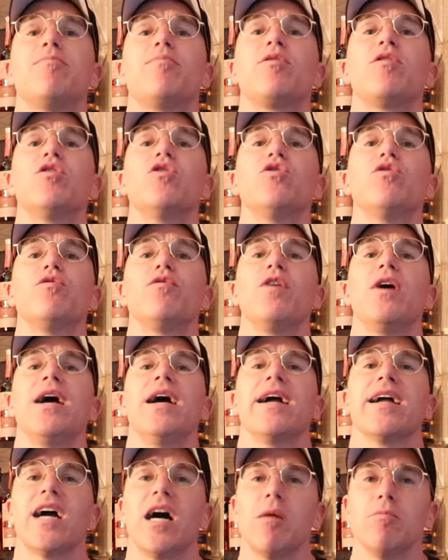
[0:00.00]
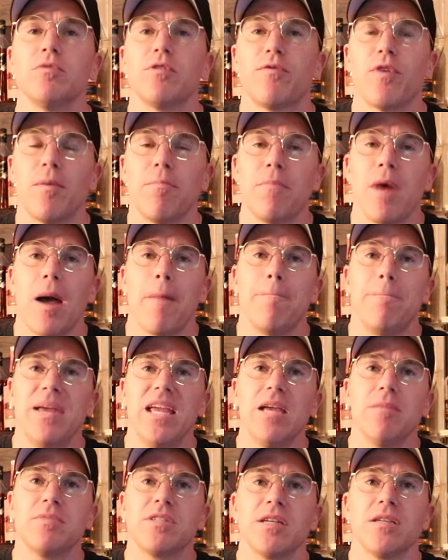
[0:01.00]
Proof comes from
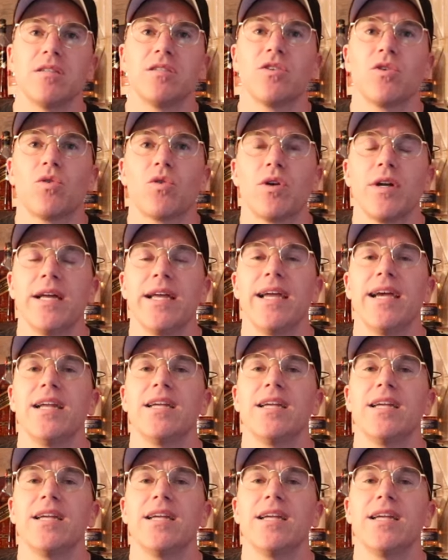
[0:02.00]
Beam Suntory.